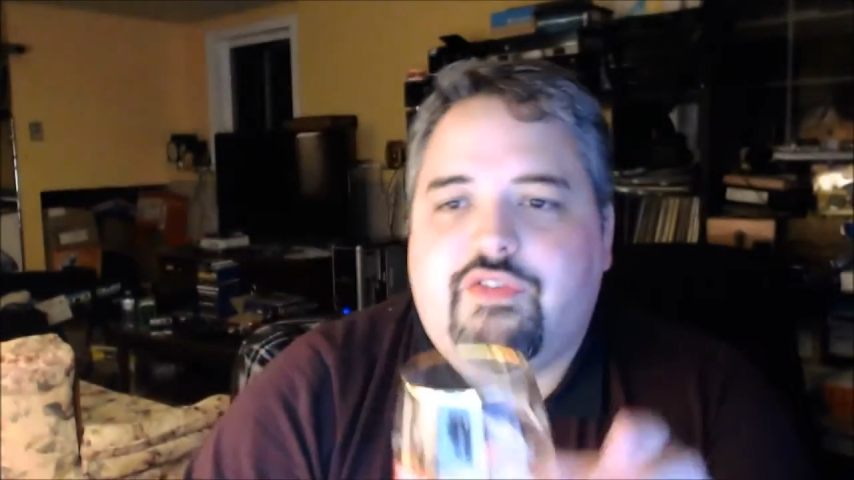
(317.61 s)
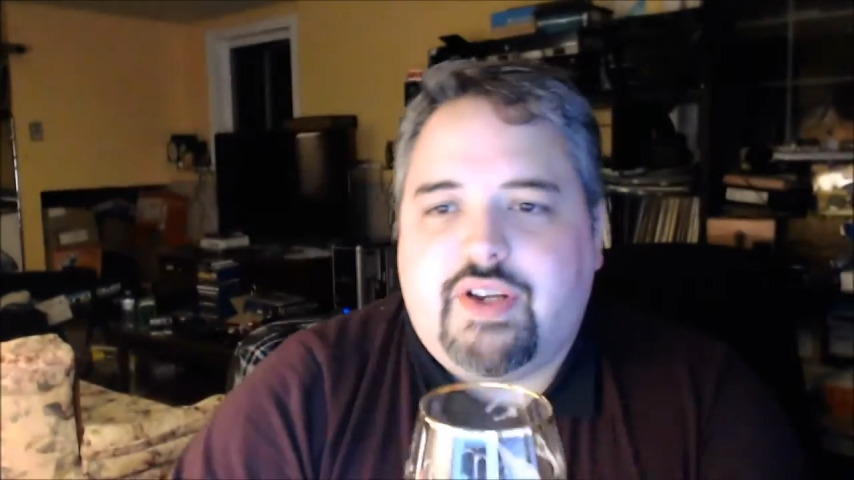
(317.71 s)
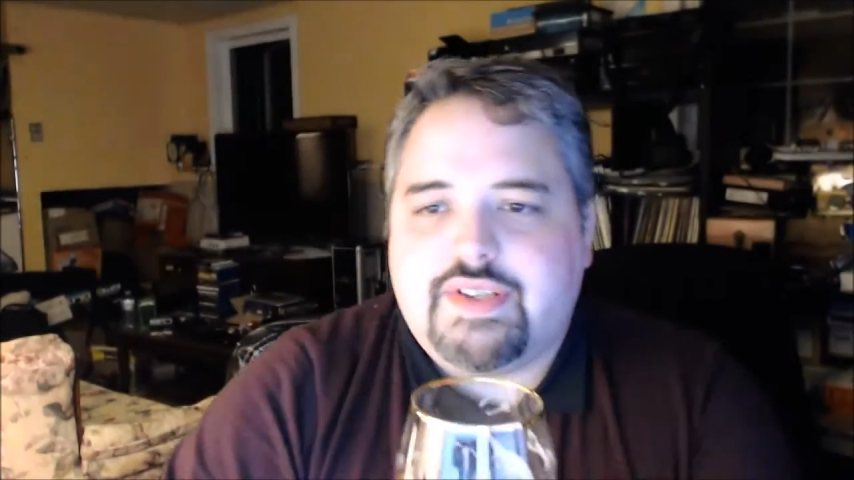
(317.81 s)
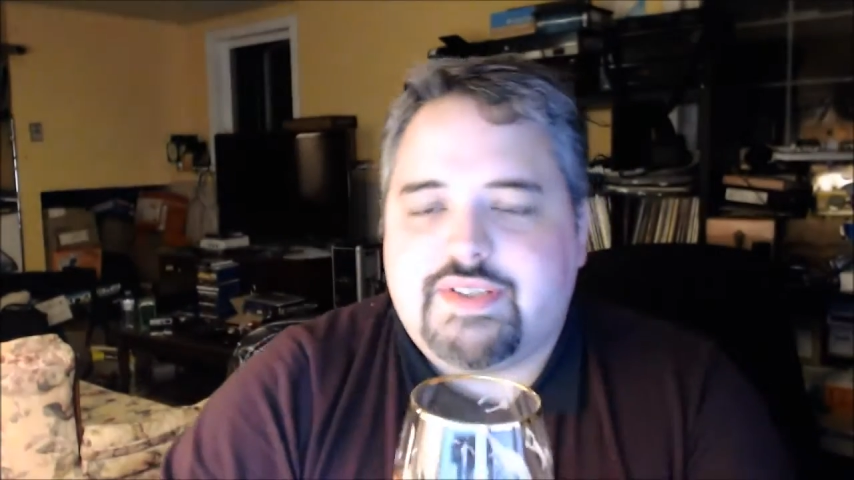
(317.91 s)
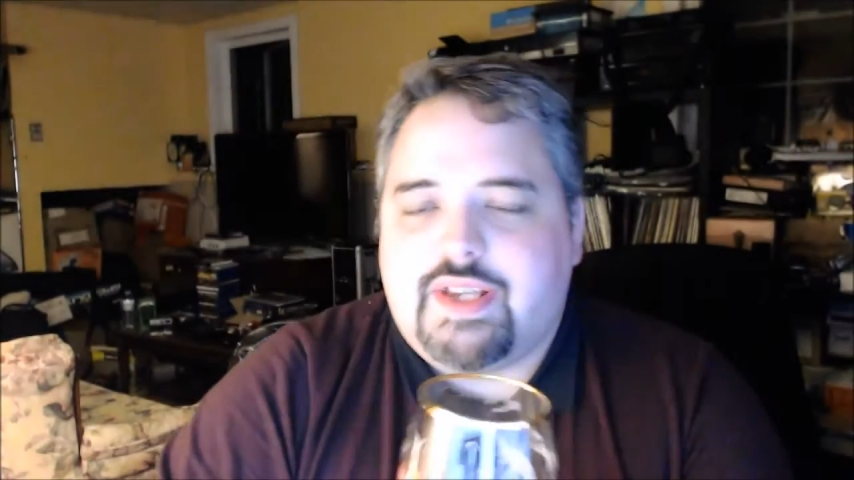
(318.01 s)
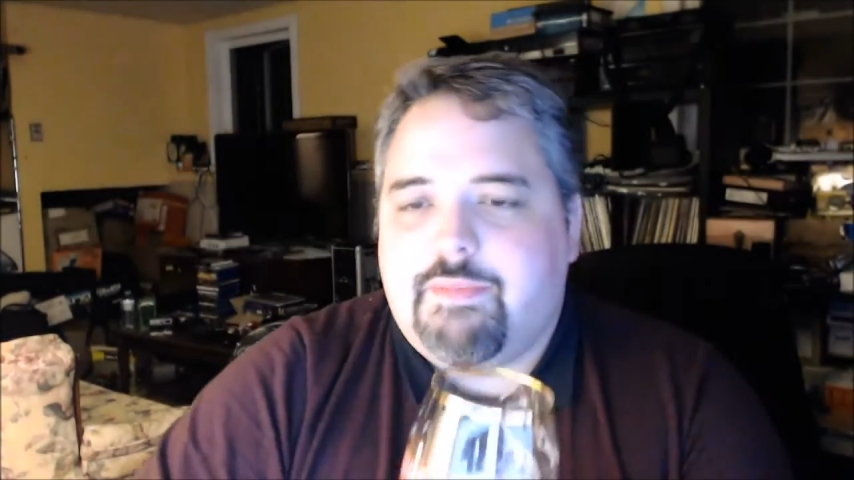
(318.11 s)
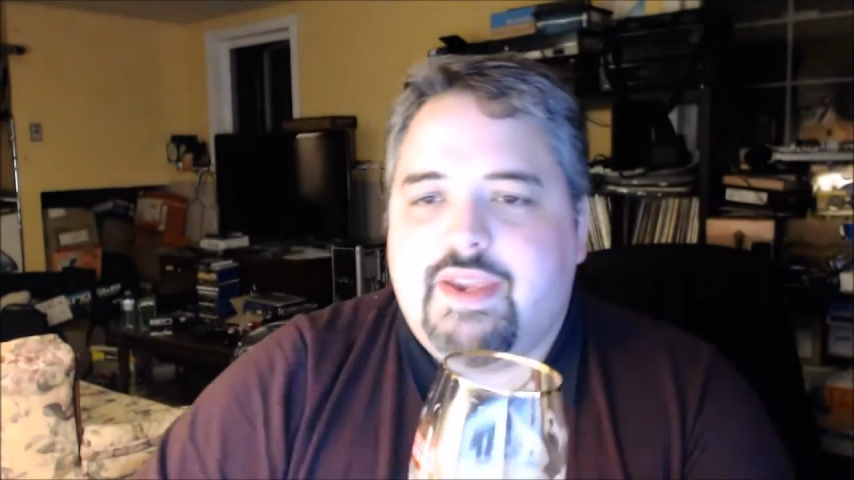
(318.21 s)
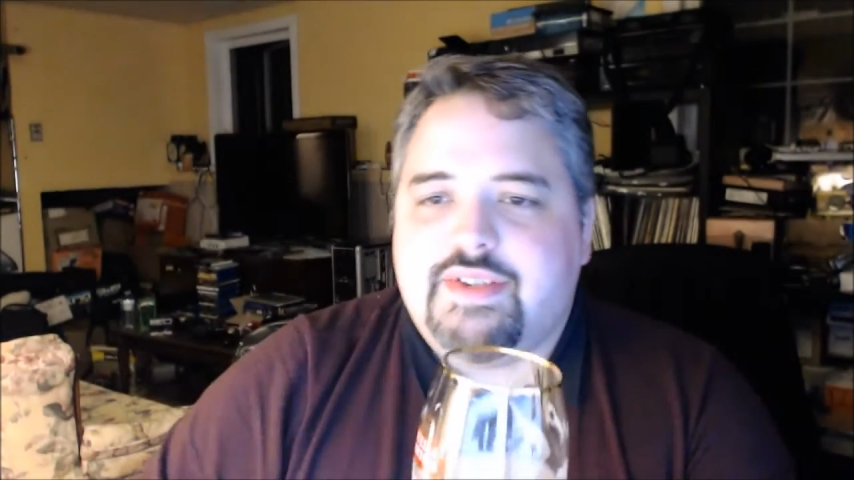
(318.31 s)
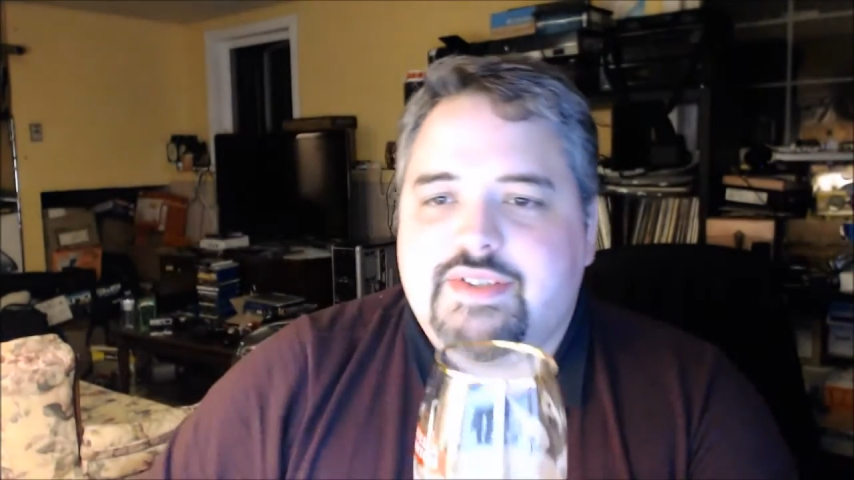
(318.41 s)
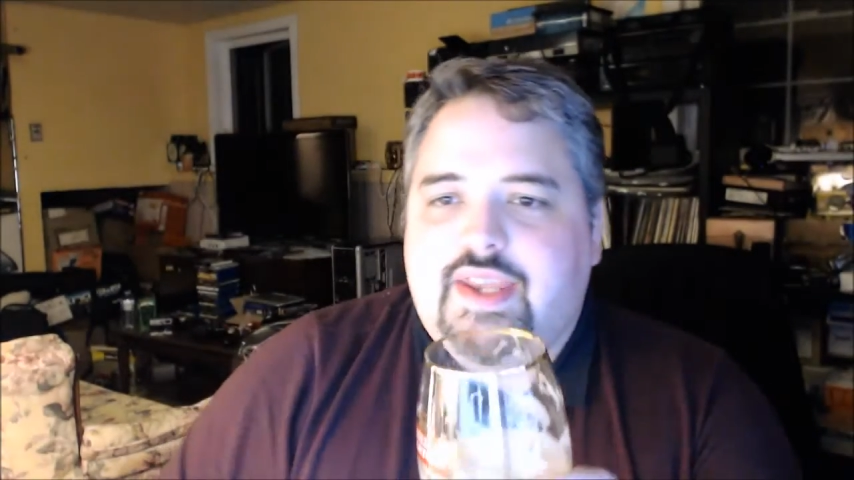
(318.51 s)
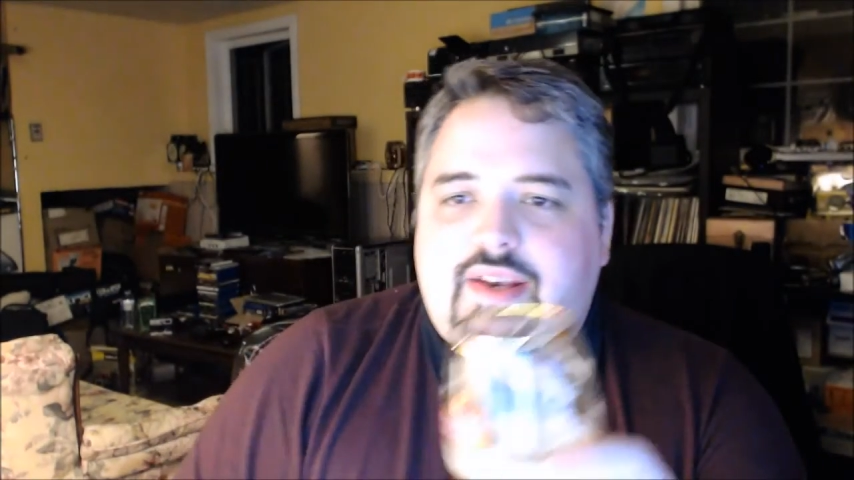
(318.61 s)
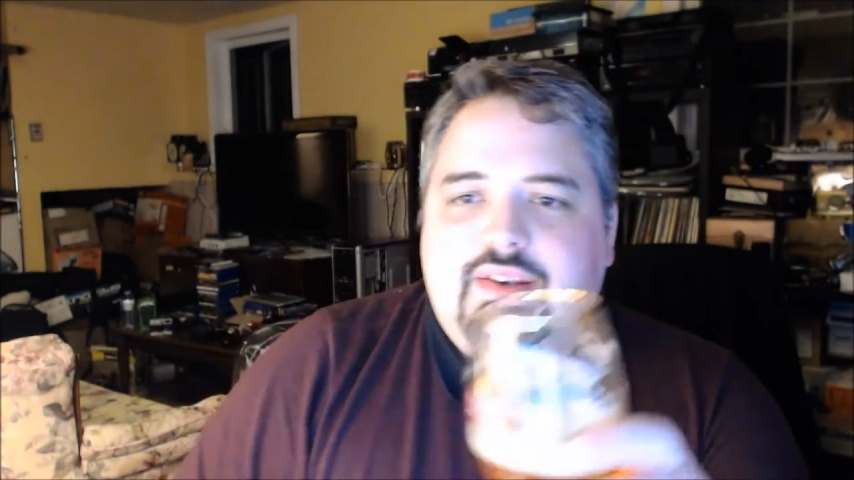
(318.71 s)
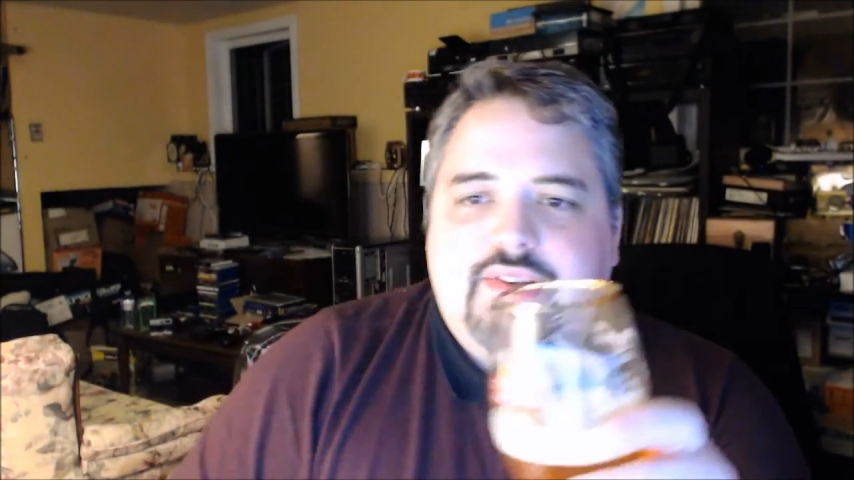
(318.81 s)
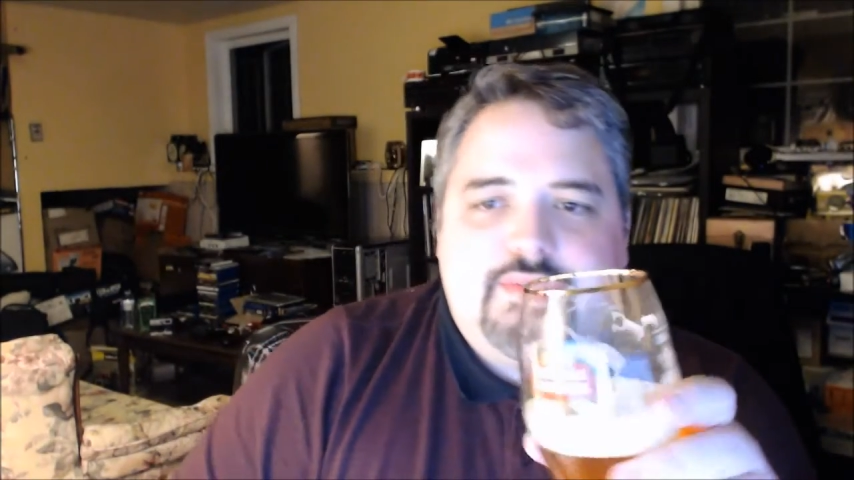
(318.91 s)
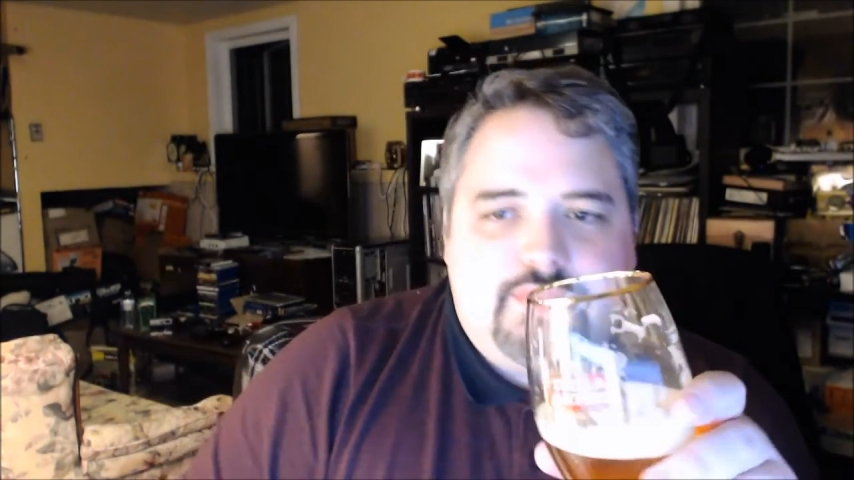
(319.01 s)
the finest IPAs in
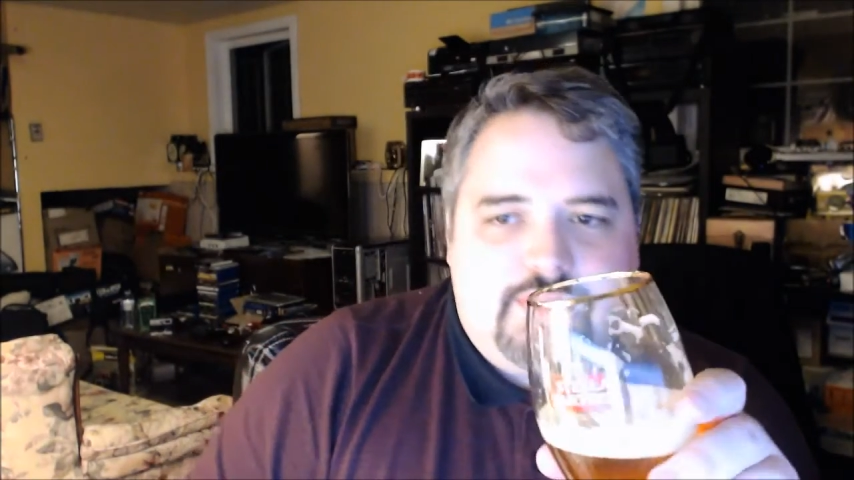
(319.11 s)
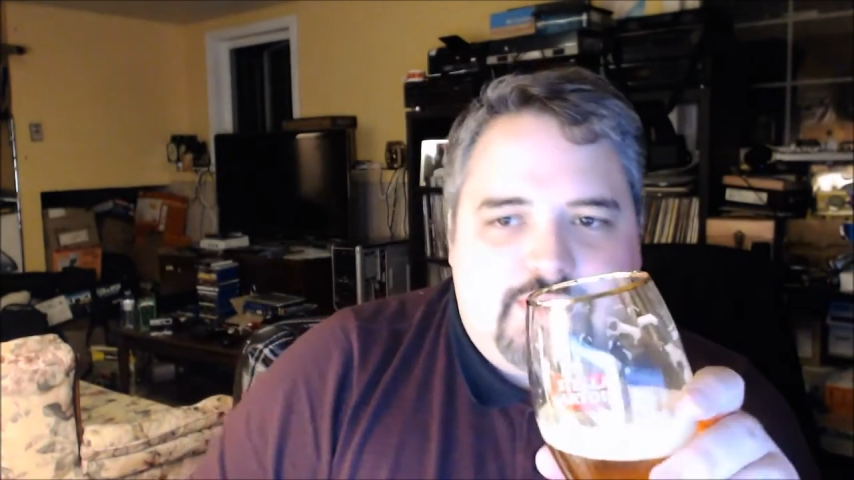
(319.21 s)
Canada.